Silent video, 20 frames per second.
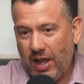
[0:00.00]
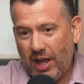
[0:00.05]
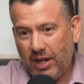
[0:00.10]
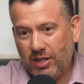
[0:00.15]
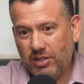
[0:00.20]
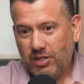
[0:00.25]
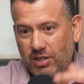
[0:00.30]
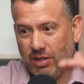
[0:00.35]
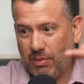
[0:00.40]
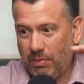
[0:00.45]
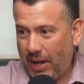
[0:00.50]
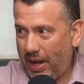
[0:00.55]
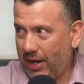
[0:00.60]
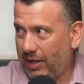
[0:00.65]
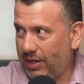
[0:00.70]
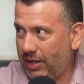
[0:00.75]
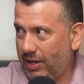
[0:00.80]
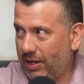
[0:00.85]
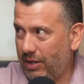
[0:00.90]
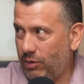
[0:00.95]
and to the
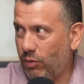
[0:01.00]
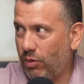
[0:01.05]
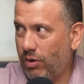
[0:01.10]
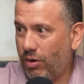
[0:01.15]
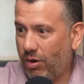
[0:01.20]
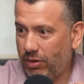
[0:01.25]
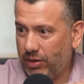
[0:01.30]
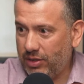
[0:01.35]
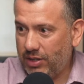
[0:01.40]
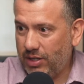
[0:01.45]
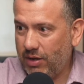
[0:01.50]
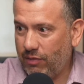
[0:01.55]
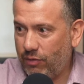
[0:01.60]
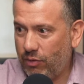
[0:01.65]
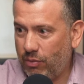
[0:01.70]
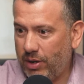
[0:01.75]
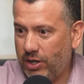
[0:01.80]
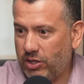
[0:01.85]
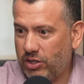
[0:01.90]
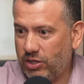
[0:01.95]
back end where all the
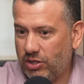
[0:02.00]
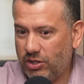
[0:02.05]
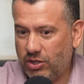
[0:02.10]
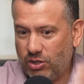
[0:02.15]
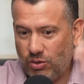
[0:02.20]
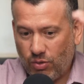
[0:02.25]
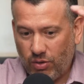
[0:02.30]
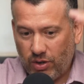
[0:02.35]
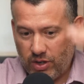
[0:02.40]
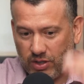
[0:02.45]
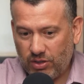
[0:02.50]
information is stored.